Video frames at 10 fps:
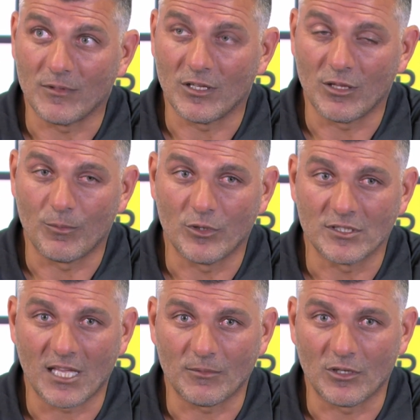You know, the
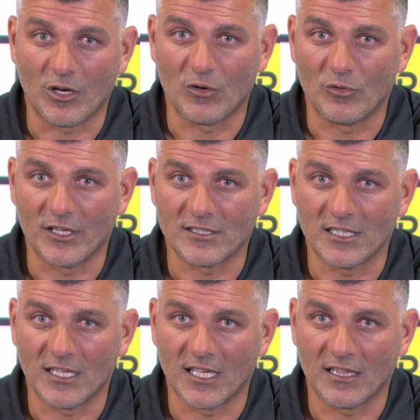boys kept on going right to
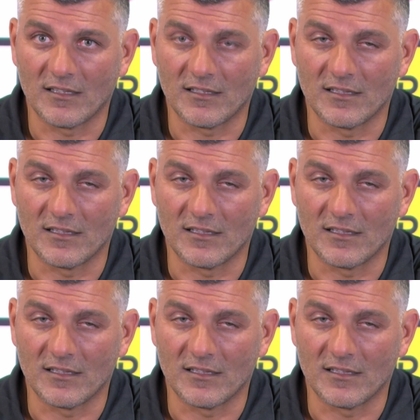the end,